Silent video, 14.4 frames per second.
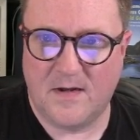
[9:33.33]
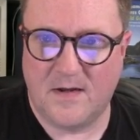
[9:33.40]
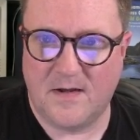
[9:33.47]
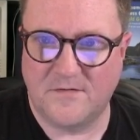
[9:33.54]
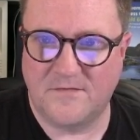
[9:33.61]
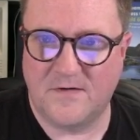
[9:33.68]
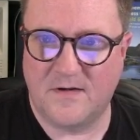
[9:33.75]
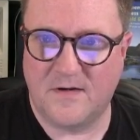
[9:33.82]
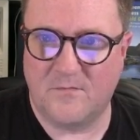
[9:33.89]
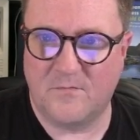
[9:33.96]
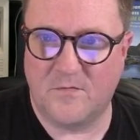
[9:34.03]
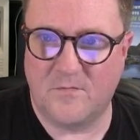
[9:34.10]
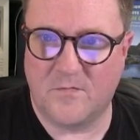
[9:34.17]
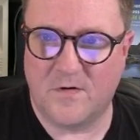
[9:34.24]
and say that
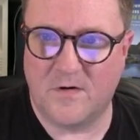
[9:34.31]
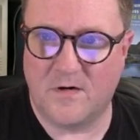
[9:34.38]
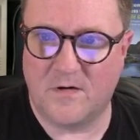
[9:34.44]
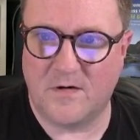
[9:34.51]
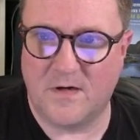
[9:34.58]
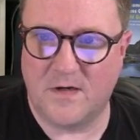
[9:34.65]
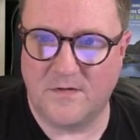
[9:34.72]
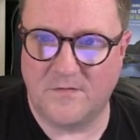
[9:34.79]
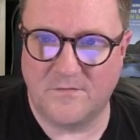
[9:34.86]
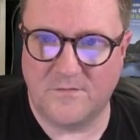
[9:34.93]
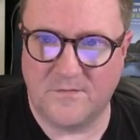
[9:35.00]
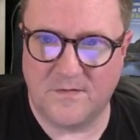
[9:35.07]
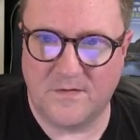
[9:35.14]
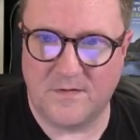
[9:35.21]
we want to log
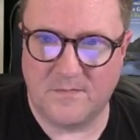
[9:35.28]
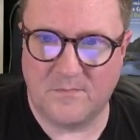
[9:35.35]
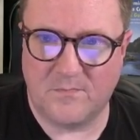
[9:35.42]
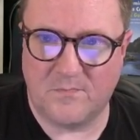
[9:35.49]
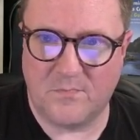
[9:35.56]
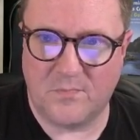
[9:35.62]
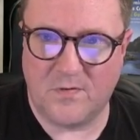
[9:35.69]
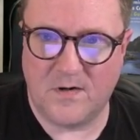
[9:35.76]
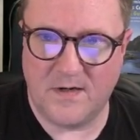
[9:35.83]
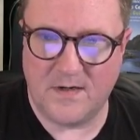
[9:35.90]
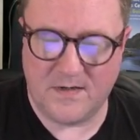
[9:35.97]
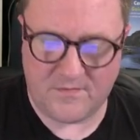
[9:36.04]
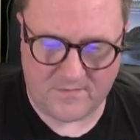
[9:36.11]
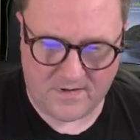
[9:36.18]
into the
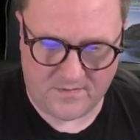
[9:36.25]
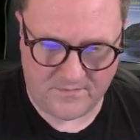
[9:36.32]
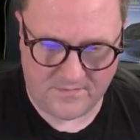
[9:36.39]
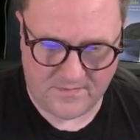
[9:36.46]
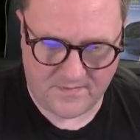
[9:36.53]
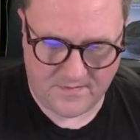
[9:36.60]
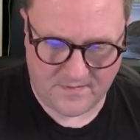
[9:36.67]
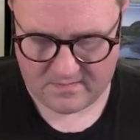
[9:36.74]
playground.